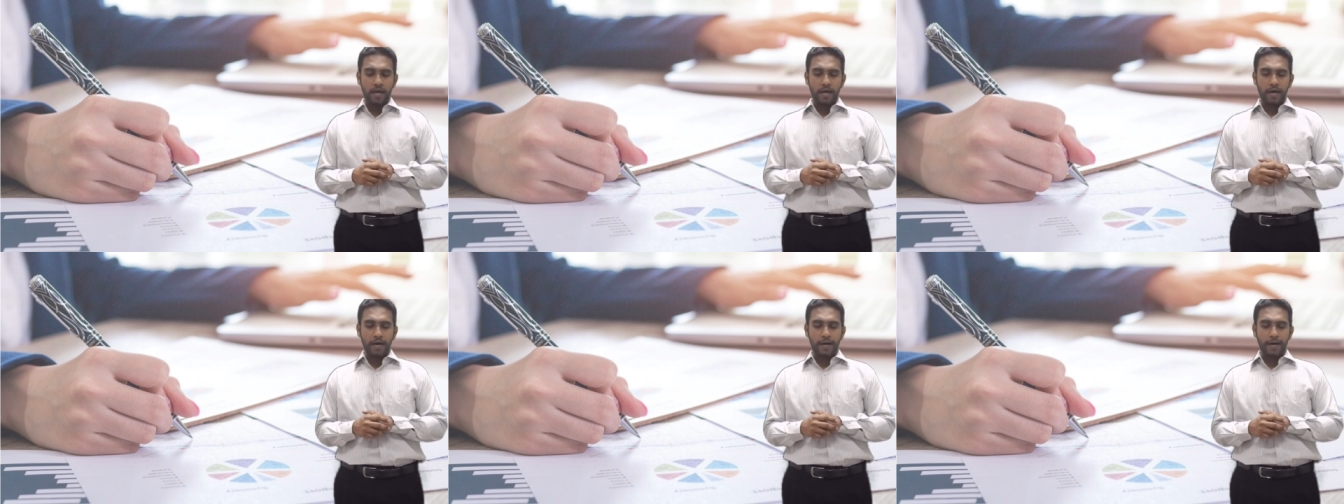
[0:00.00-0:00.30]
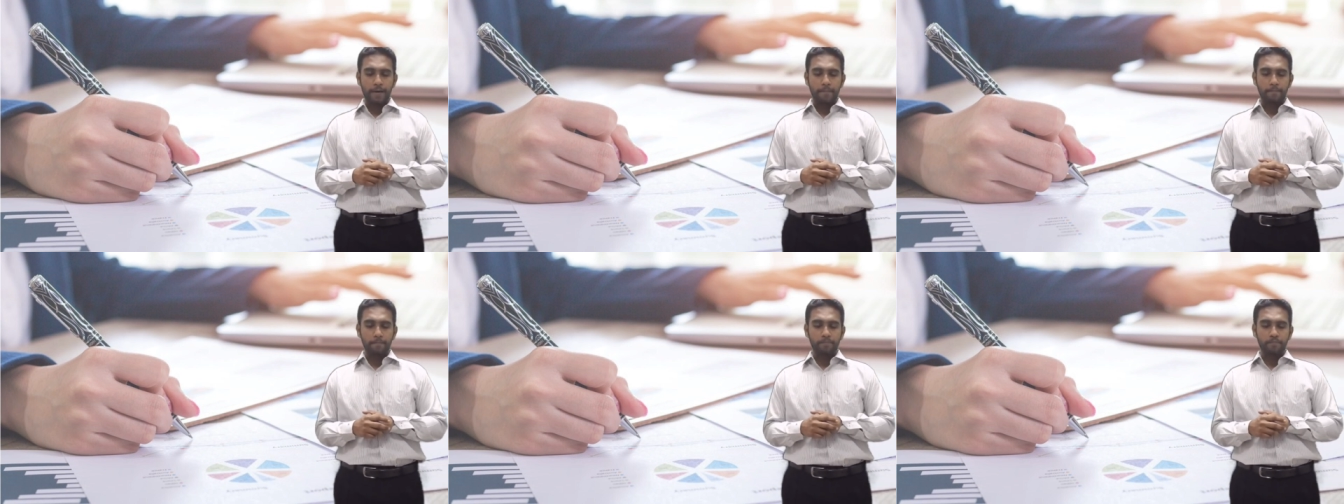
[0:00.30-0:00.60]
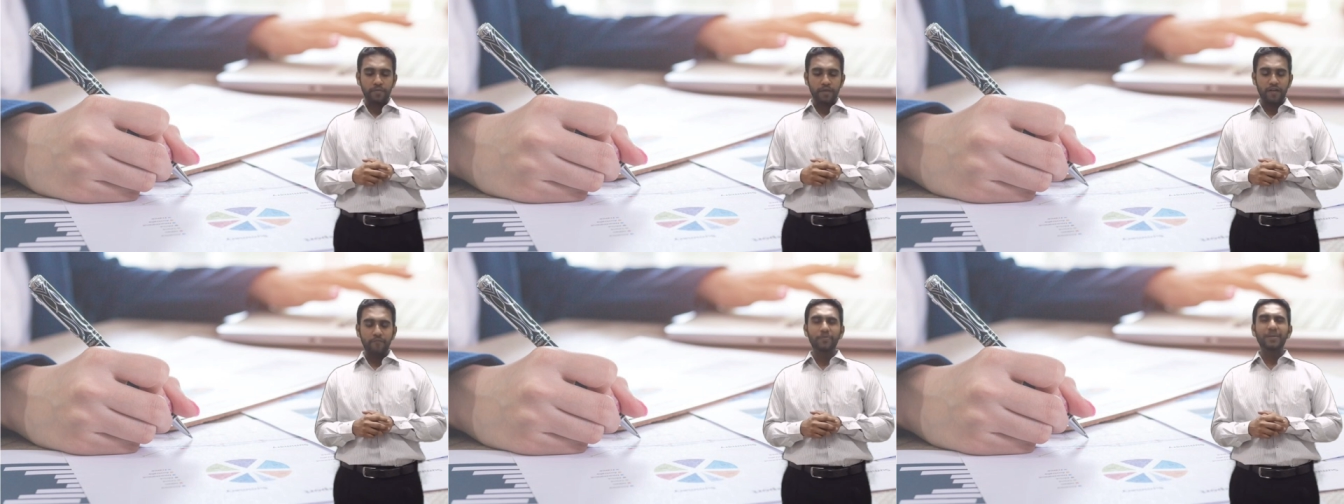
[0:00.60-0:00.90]

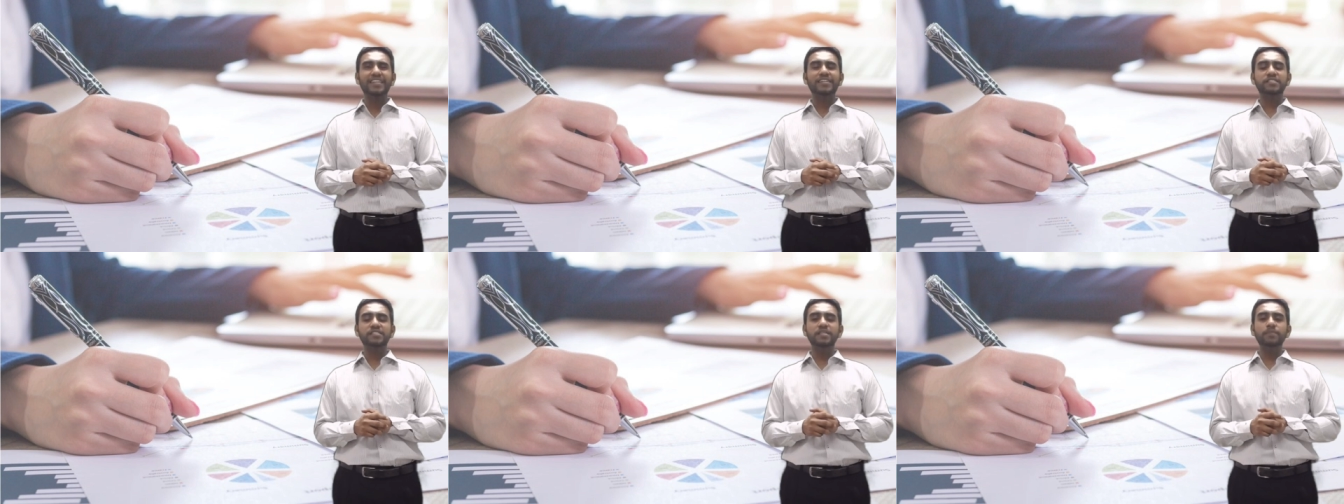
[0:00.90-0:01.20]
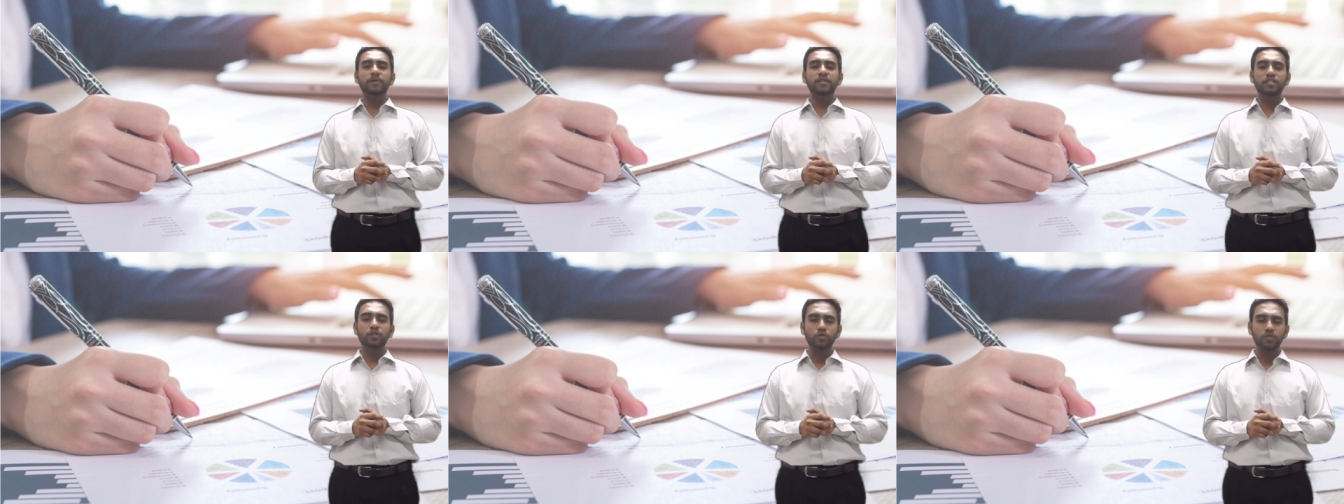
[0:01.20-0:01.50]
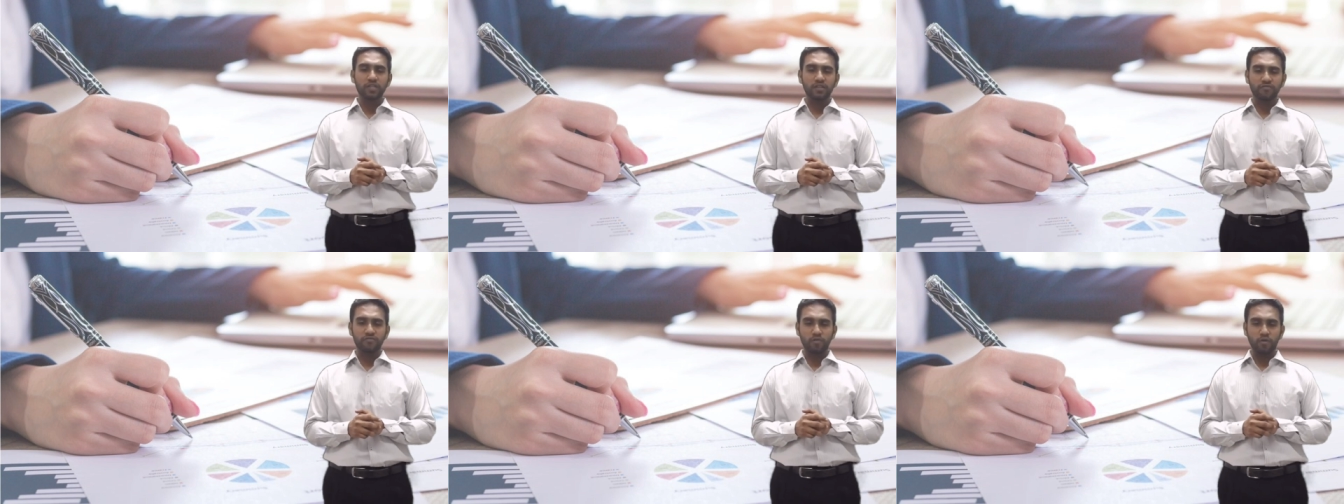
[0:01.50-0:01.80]
I've been a CIMA
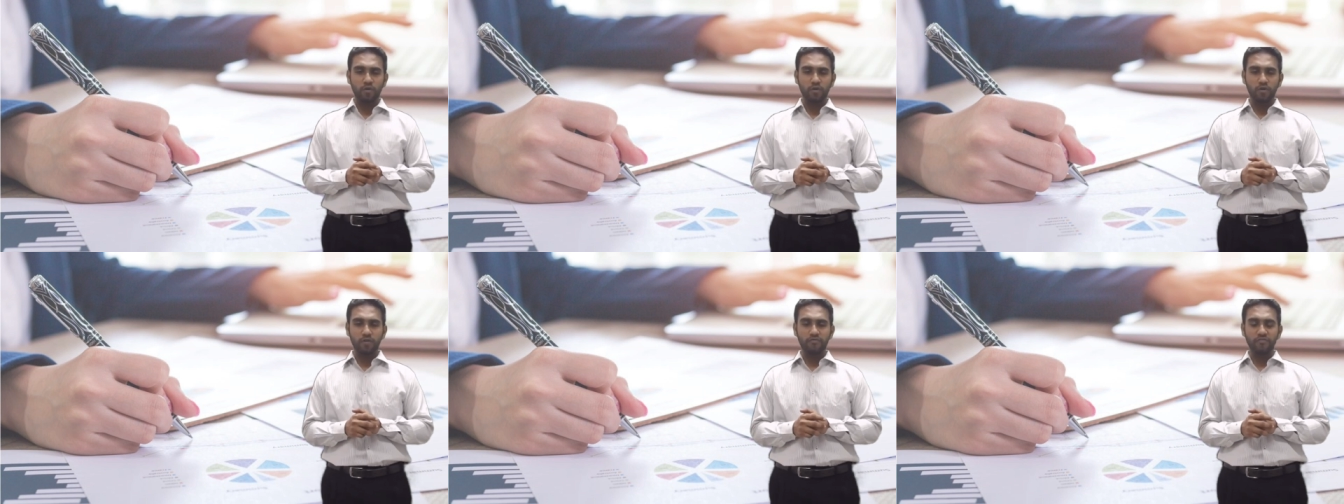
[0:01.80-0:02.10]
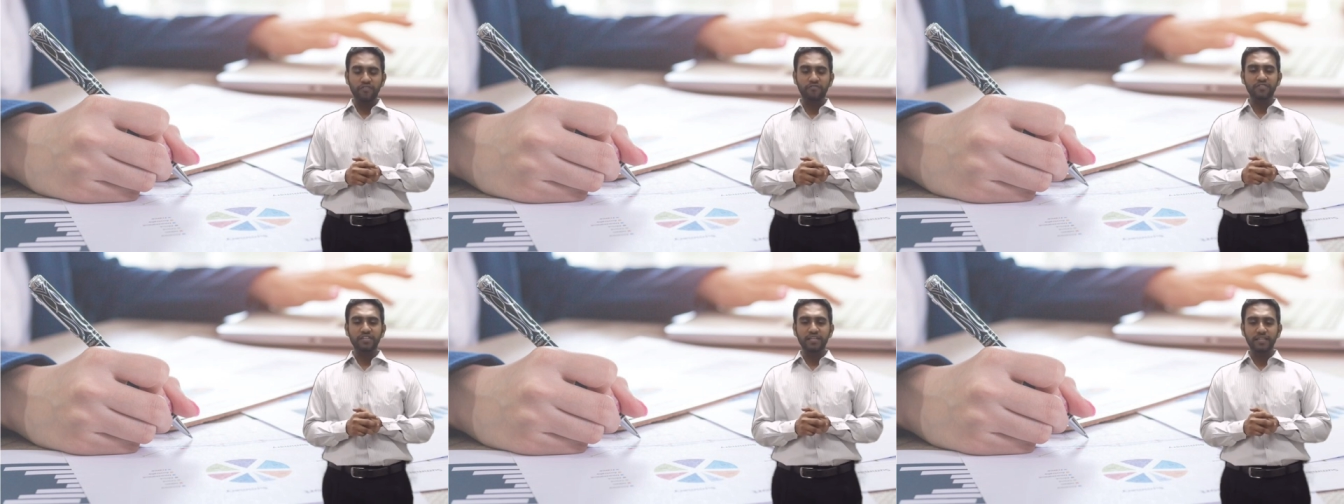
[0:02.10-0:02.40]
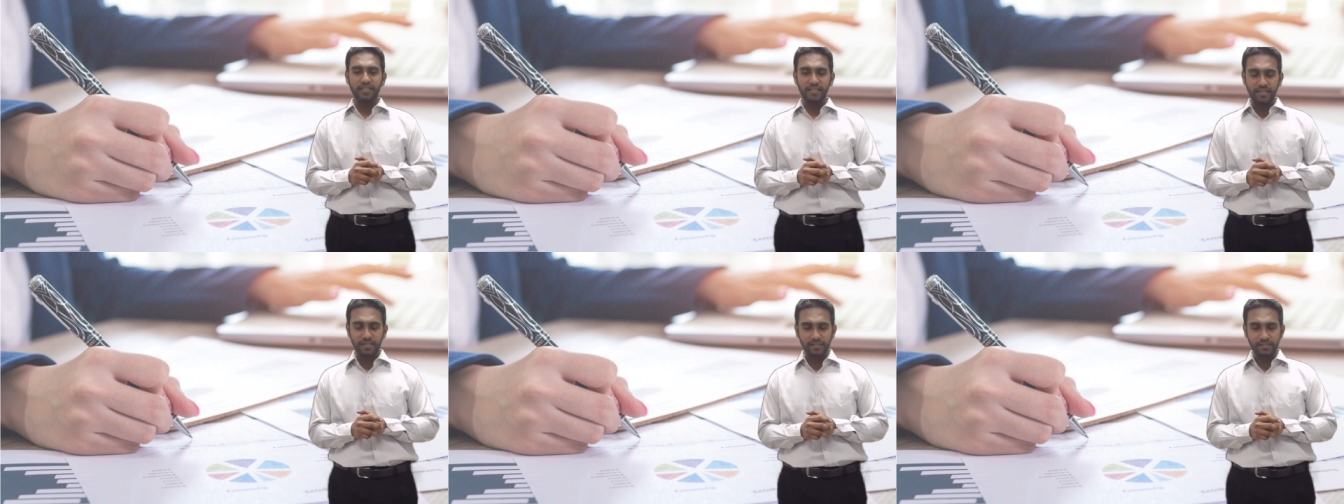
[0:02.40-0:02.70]
tutor for
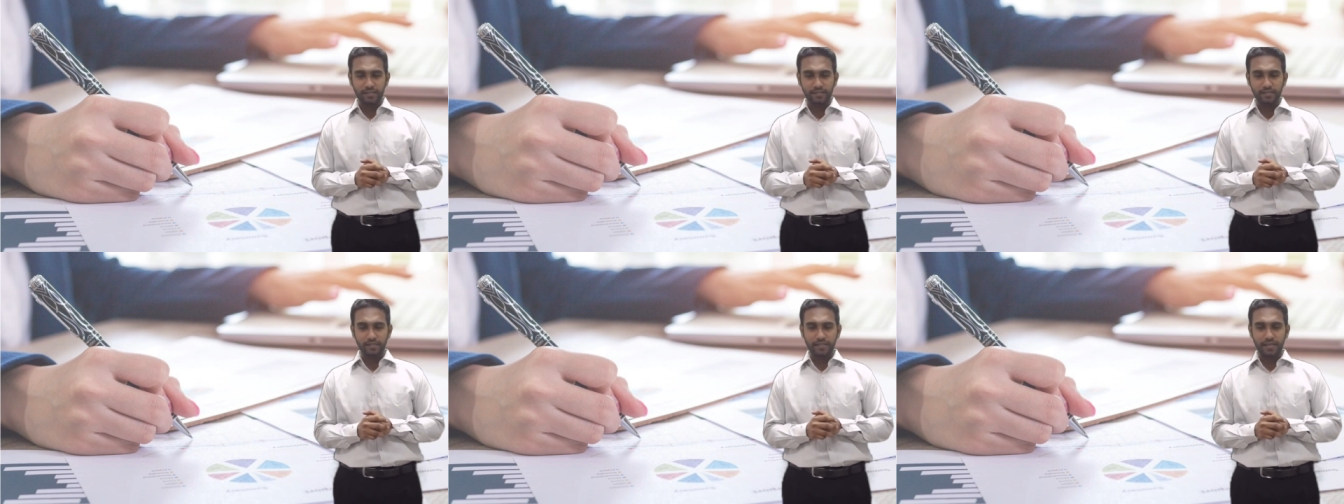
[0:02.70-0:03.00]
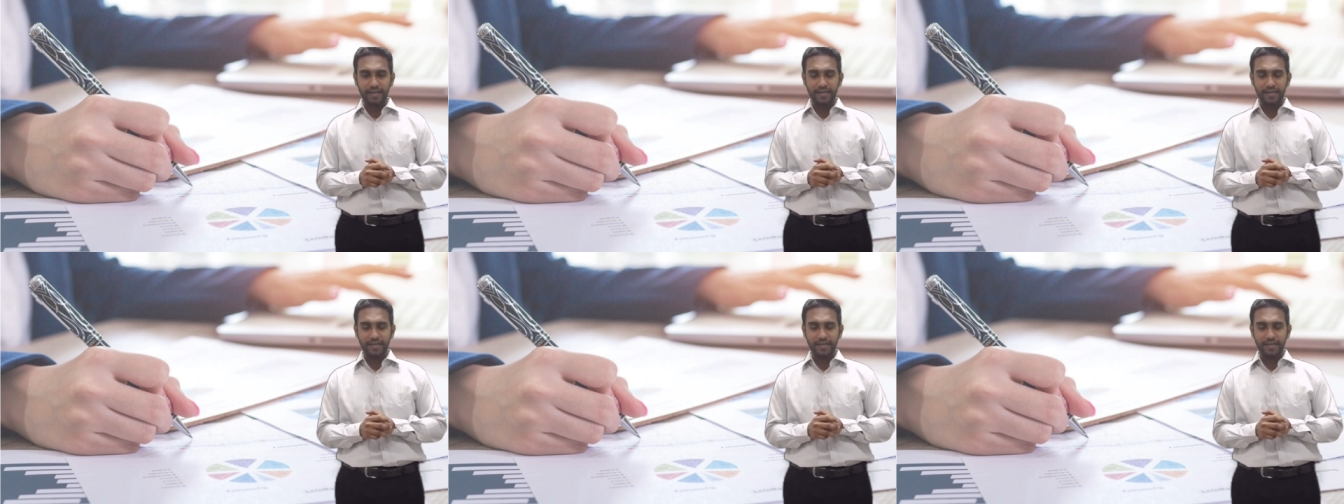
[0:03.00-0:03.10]
15 years